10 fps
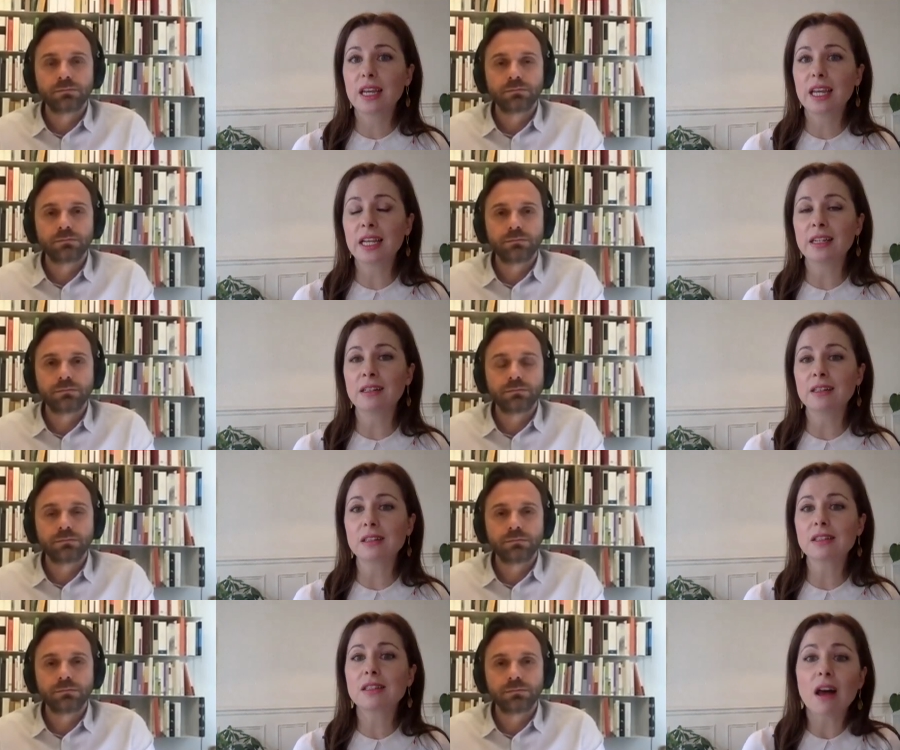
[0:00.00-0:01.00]
Speaker 1: in
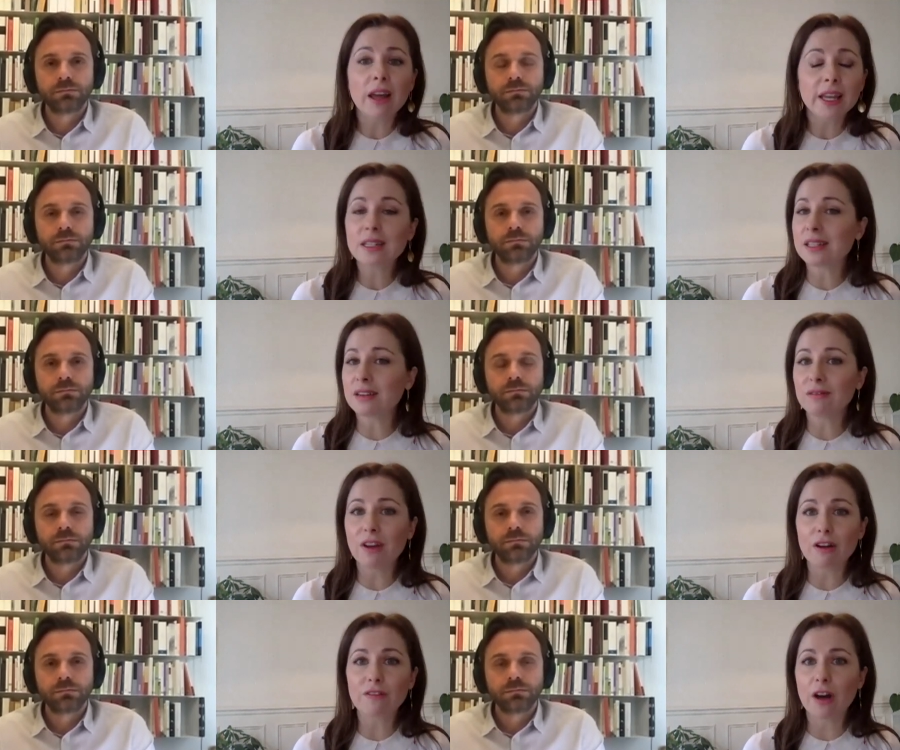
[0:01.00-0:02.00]
science, in
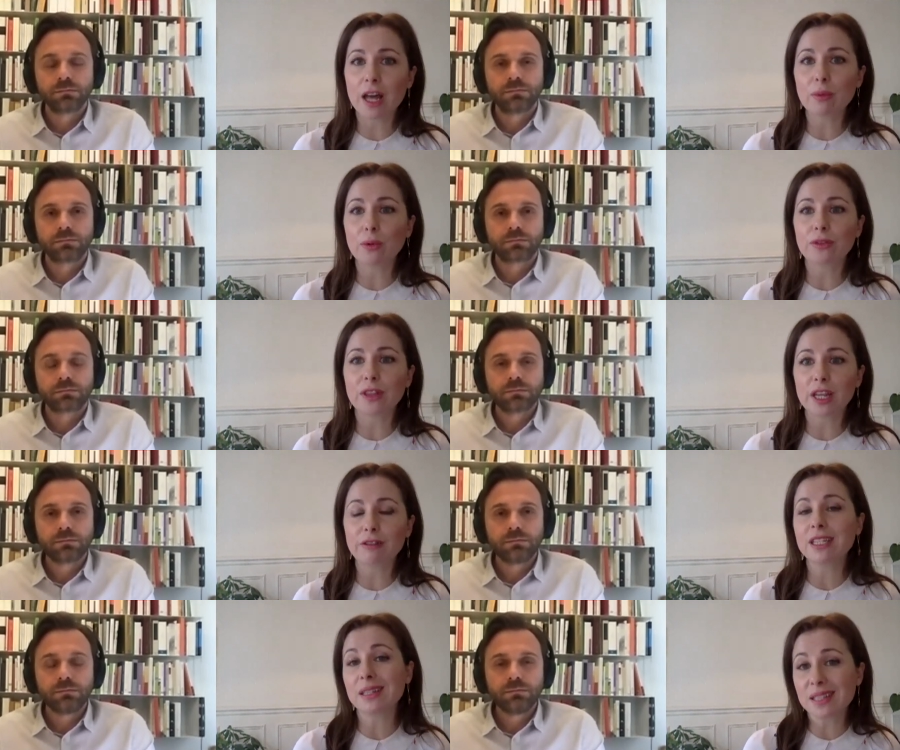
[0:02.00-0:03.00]
verifiable
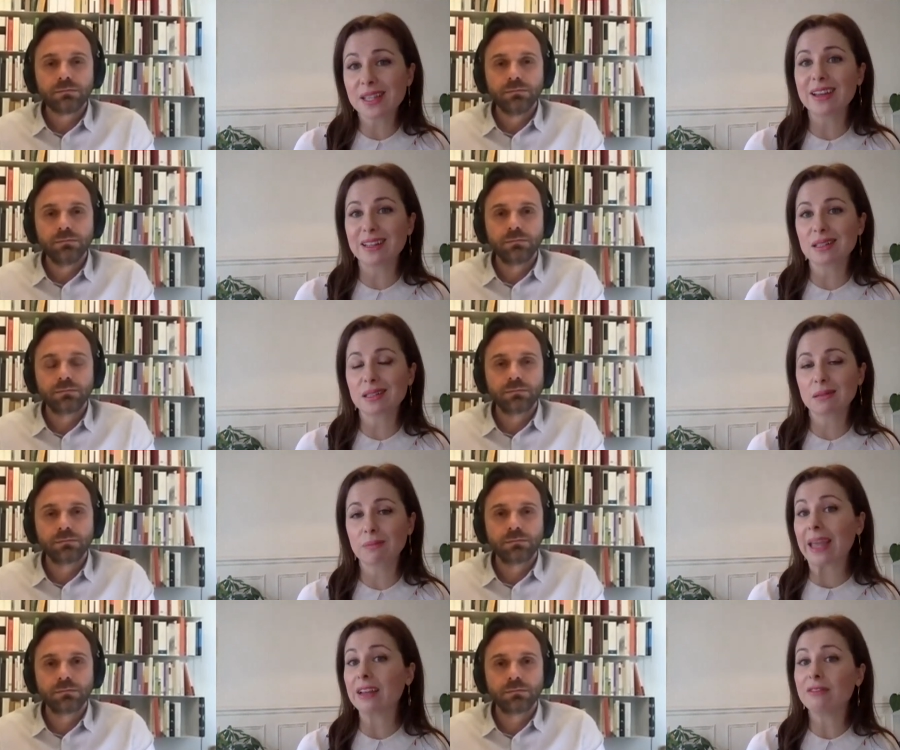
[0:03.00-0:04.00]
theories? Is science
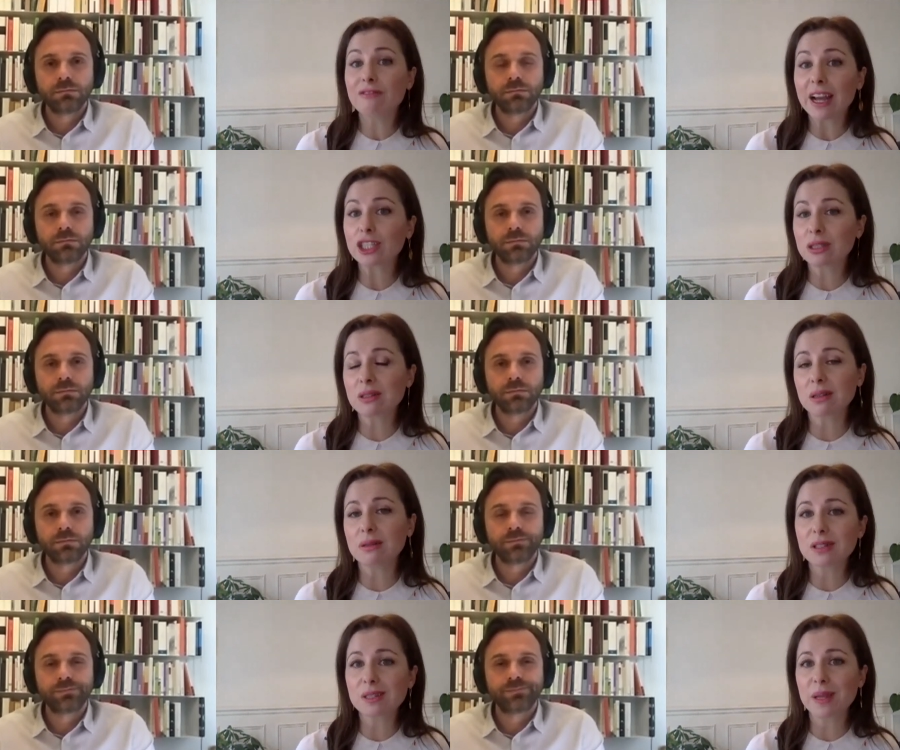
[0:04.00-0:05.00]
back in fashion, so
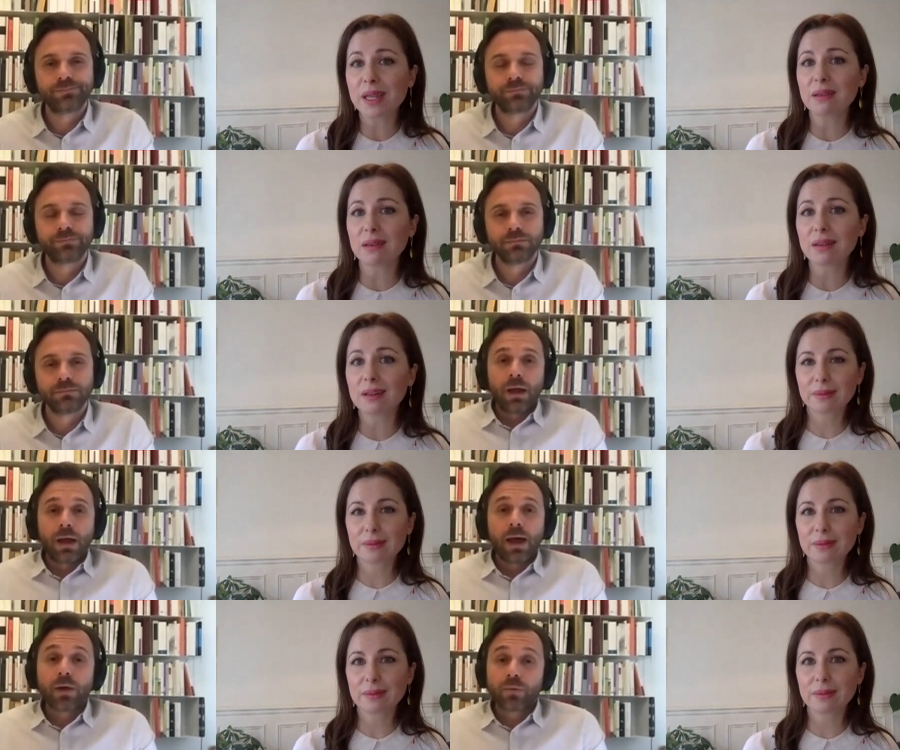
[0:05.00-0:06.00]
to speak?
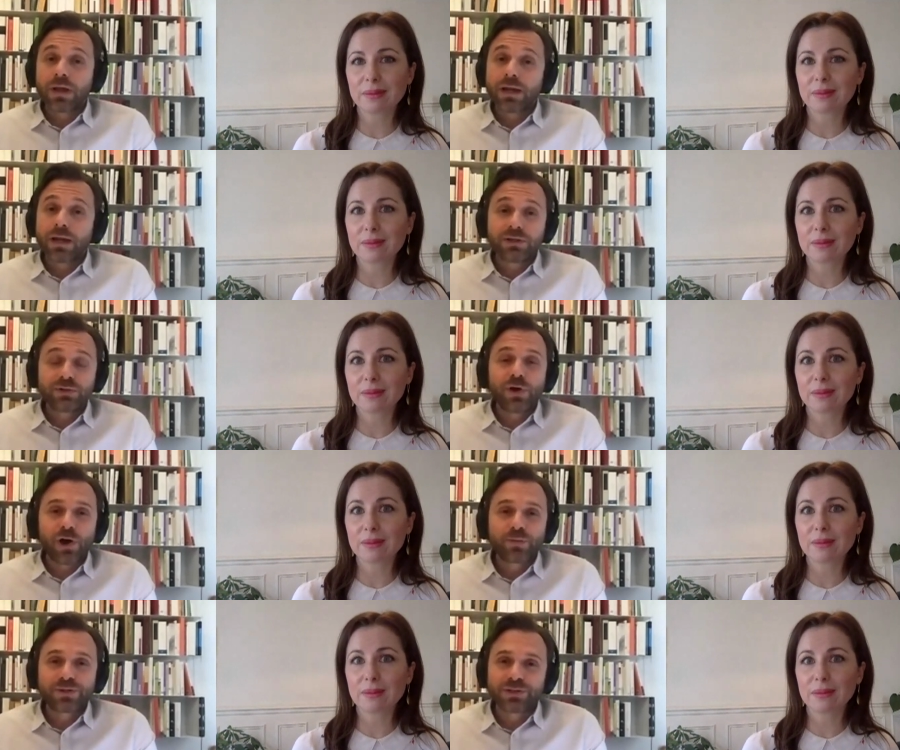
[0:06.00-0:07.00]
Speaker 2: I really do
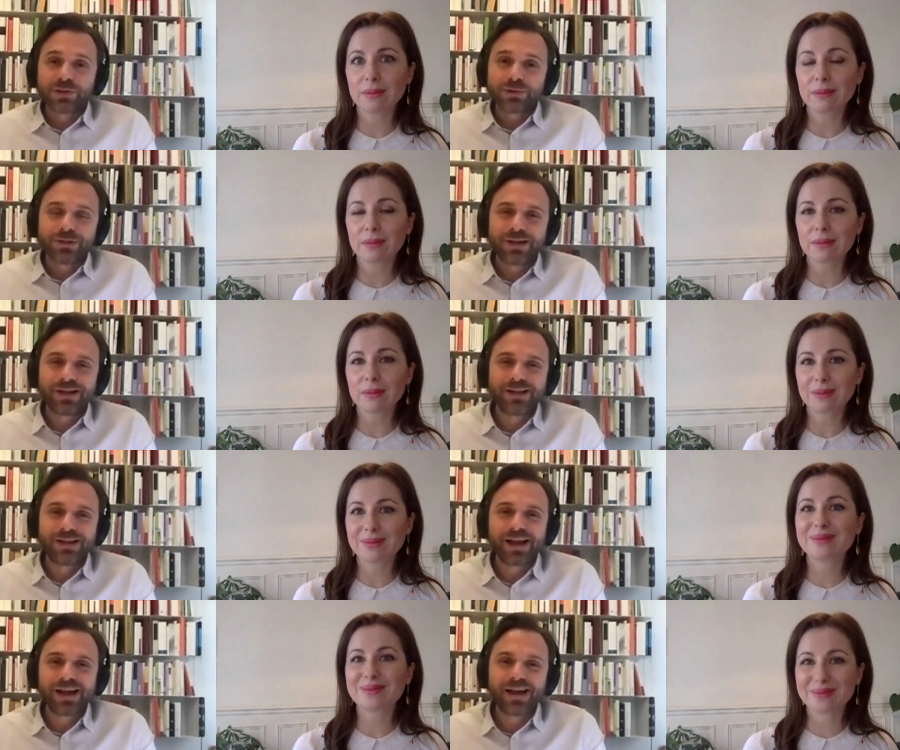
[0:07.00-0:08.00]
hope so,
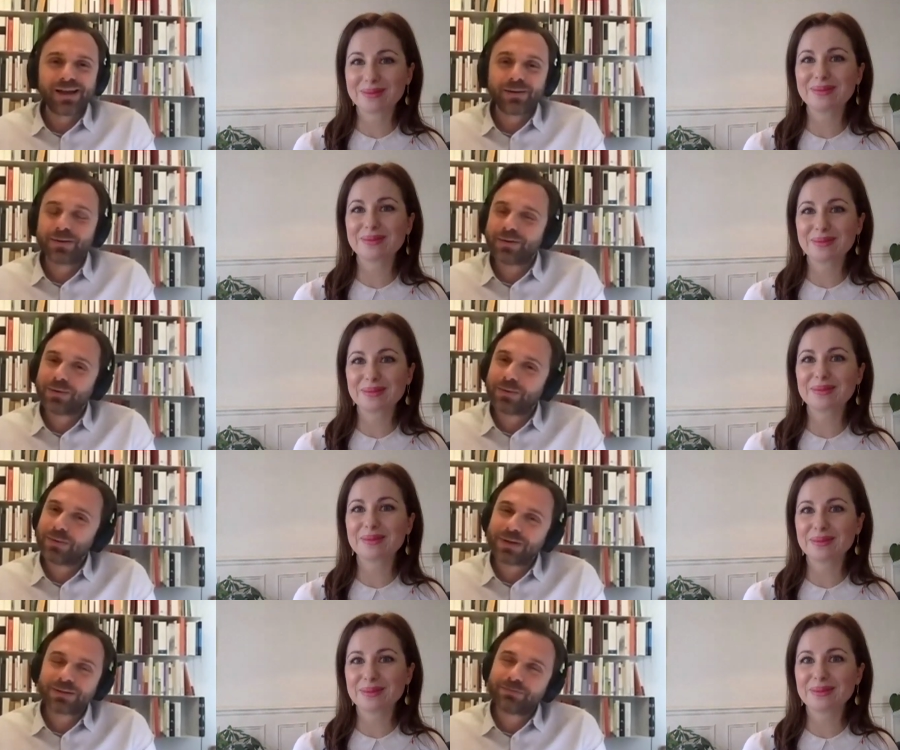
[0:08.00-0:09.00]

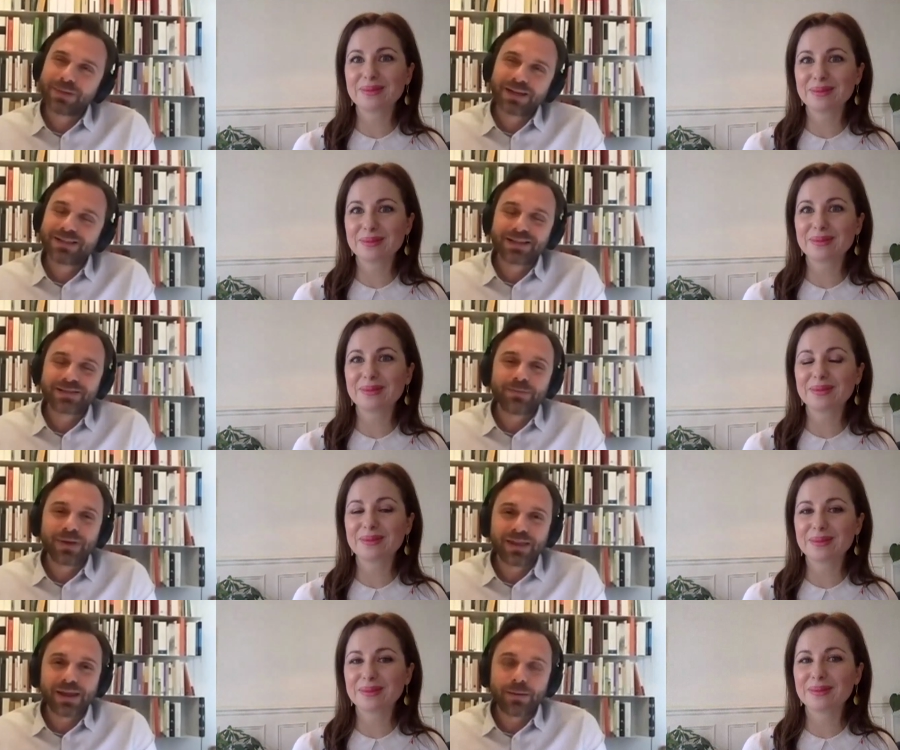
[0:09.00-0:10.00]
but it doesn't mean
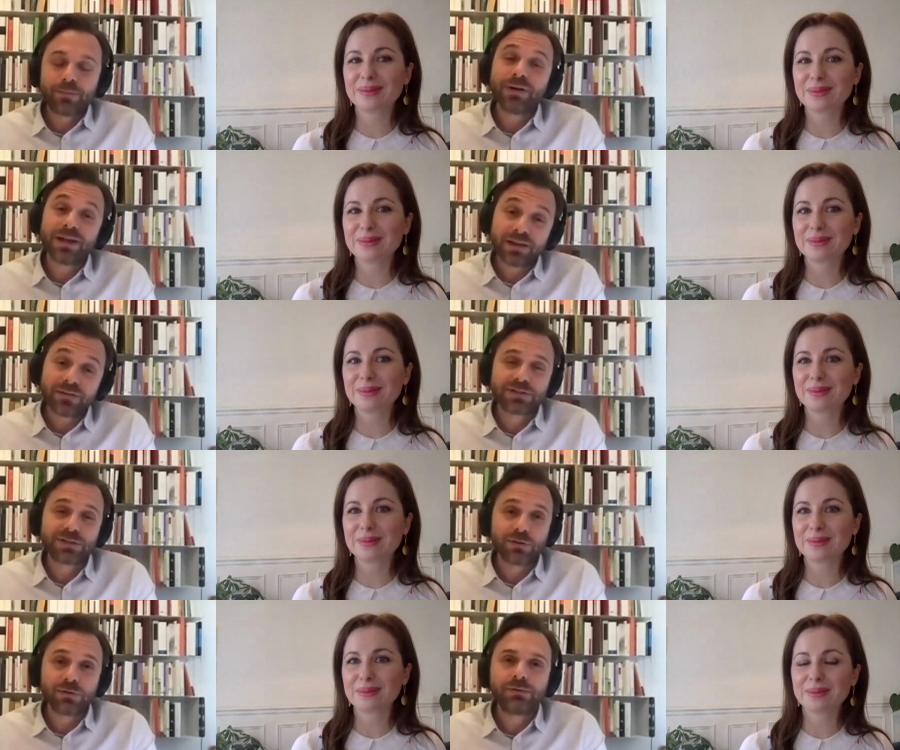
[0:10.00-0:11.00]
that I believe so.